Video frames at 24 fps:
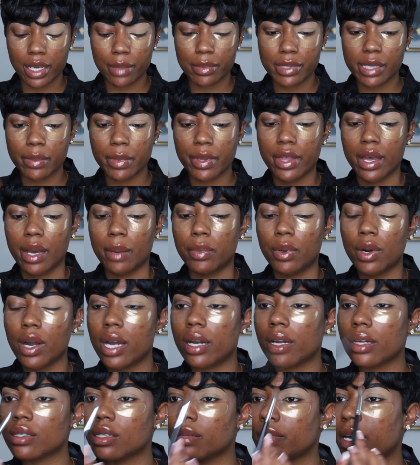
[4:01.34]
up some of that
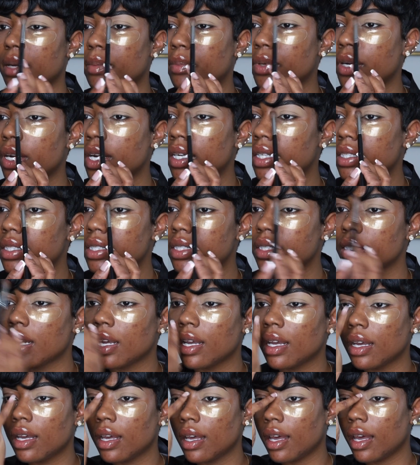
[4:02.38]
product on my brush,
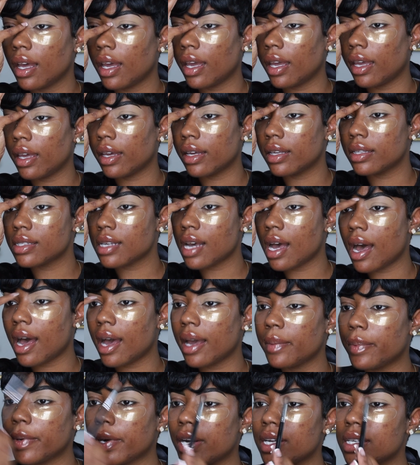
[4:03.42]
and
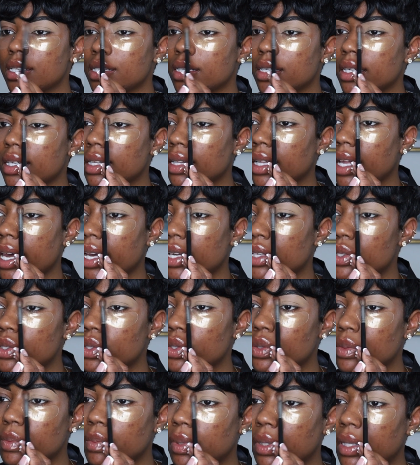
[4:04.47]
I personally like
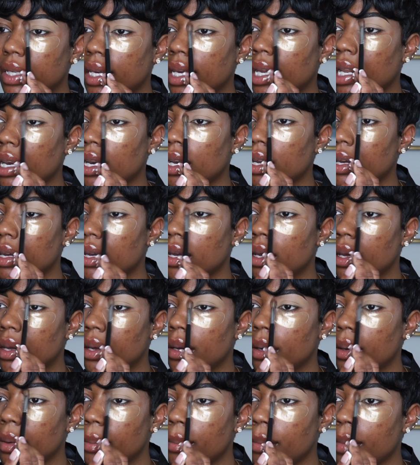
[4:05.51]
to blend
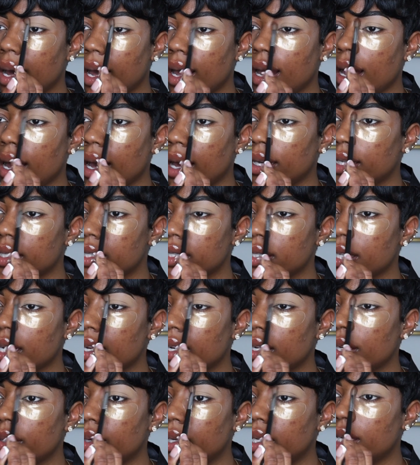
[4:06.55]
my
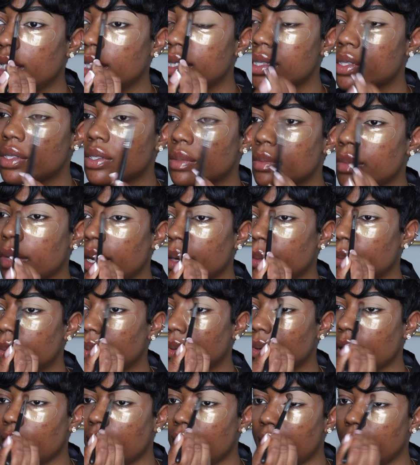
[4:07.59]
eyeshadow into my
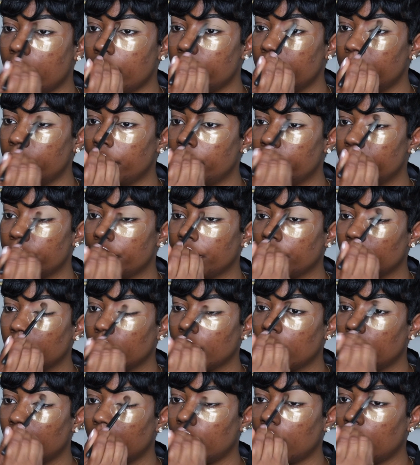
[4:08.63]
brow
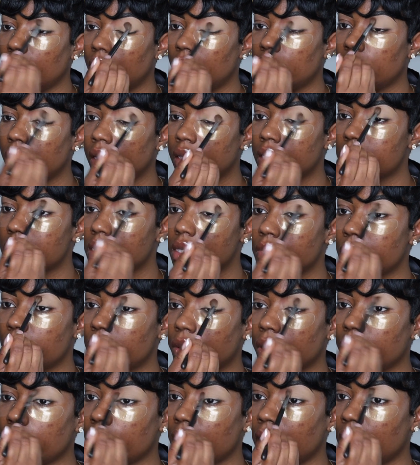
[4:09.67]
and then
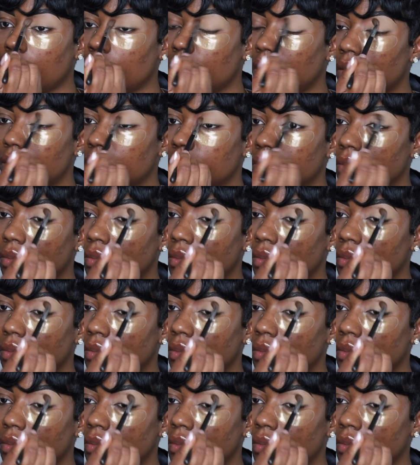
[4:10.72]
smoke it out.